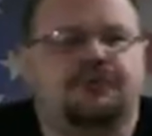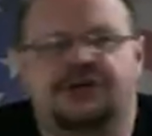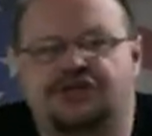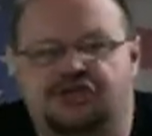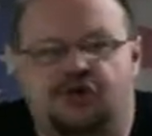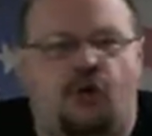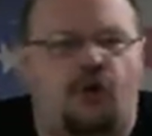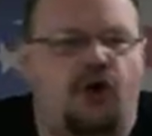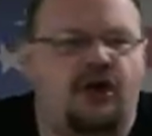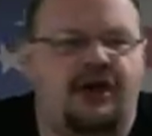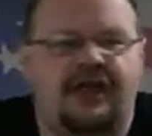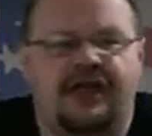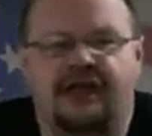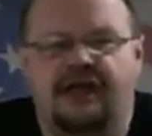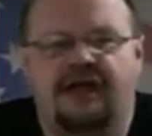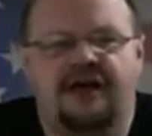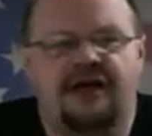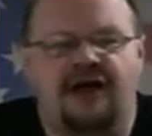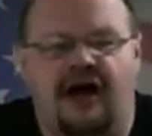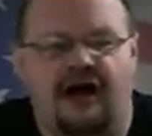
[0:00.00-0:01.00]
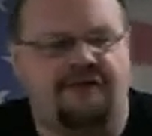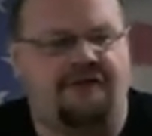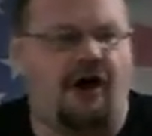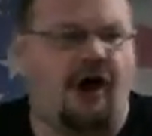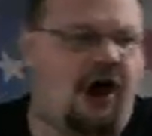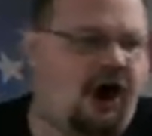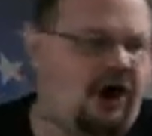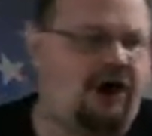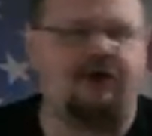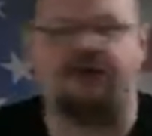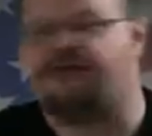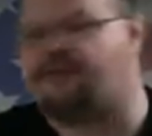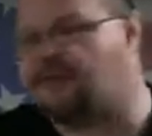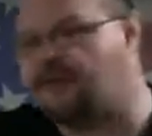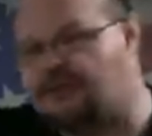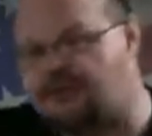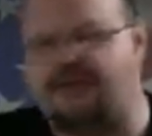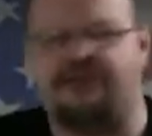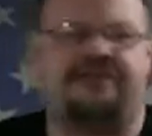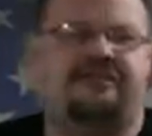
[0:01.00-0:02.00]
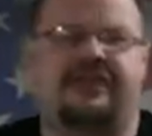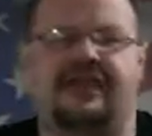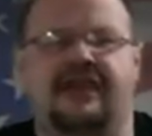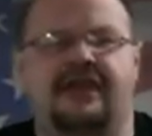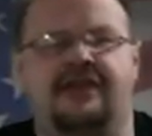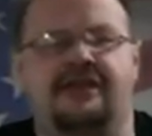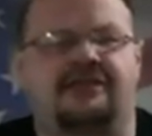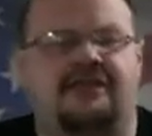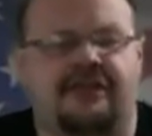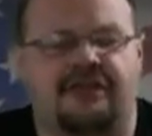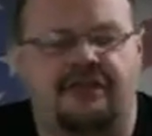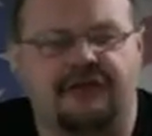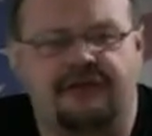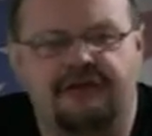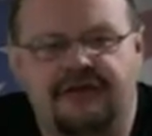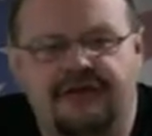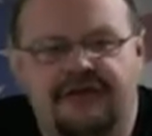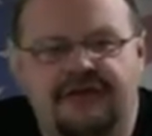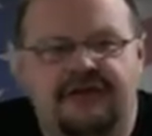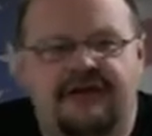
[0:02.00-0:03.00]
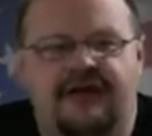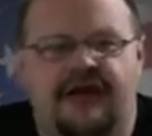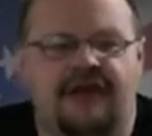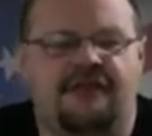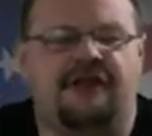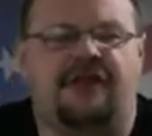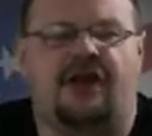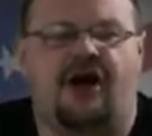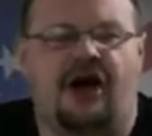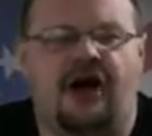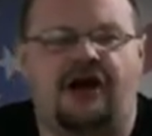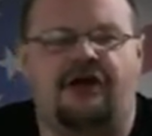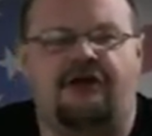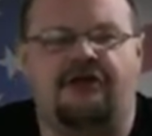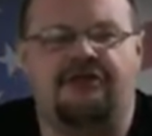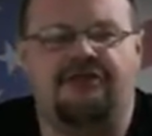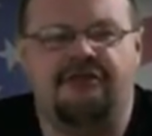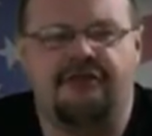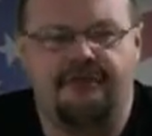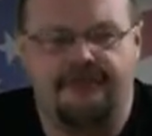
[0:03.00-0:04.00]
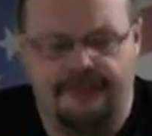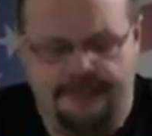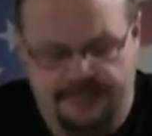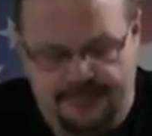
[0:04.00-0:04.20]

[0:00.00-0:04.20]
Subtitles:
majority of R's versus D's in the Congress.